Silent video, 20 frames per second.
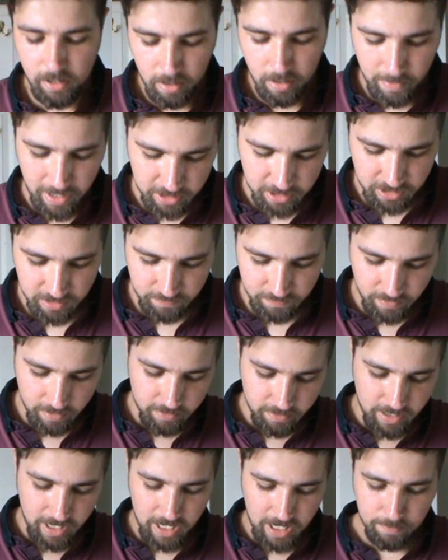I'm actually
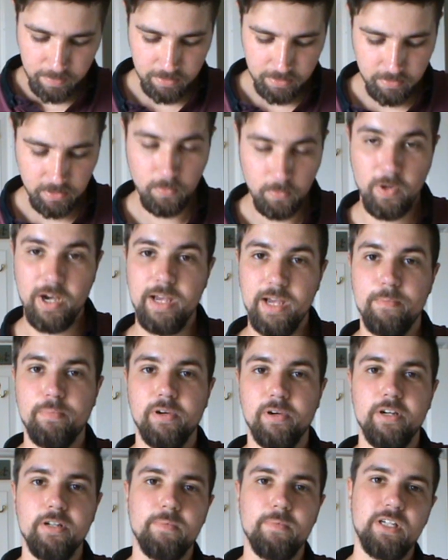very happy with the way it
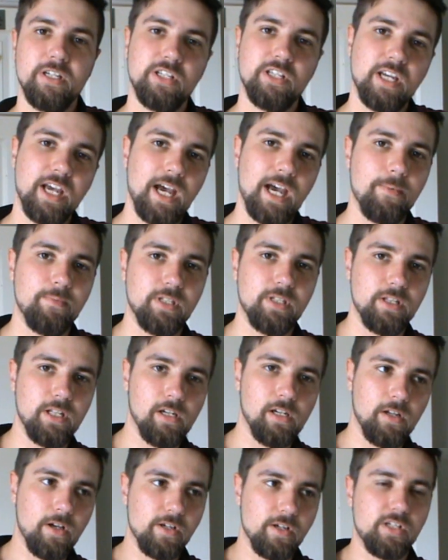broke because it happened in
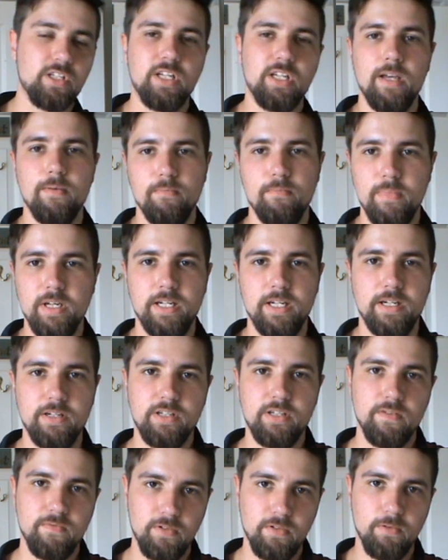the last 10
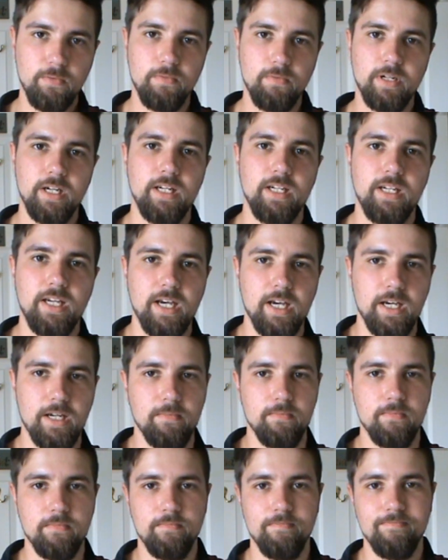minutes of an all-day
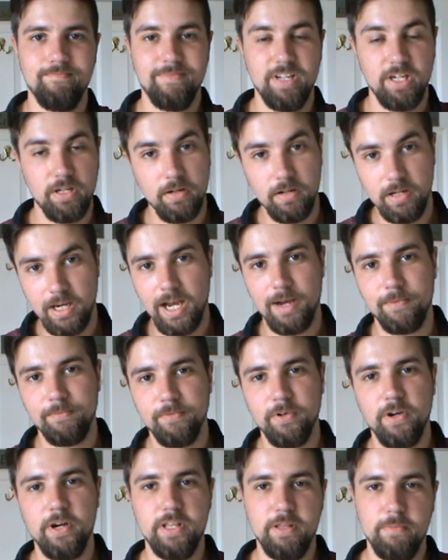game. It could have
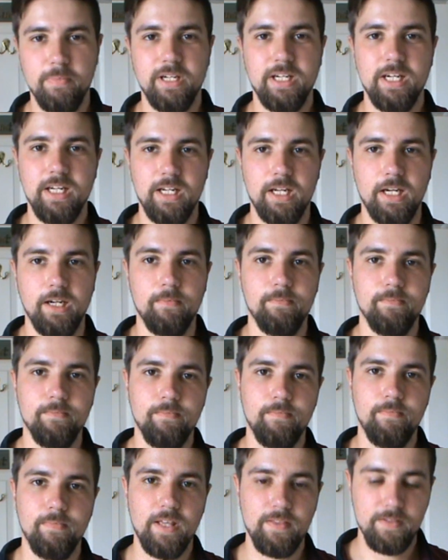happened right at the beginning.
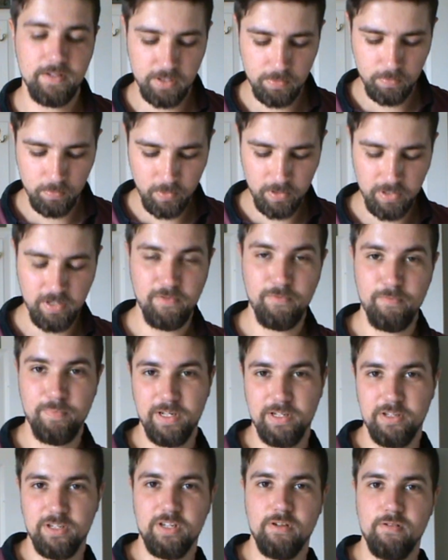Then this wouldn't have
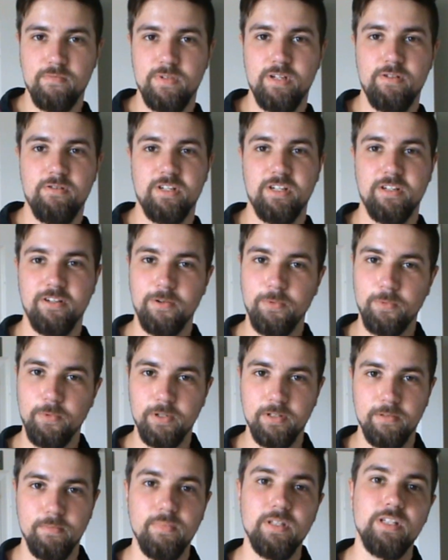been so amusing and I
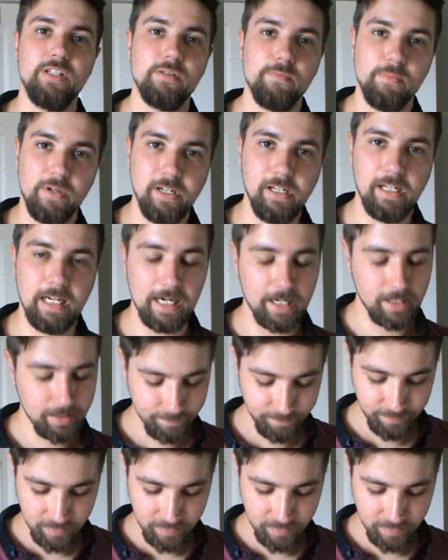wouldn't be smiling.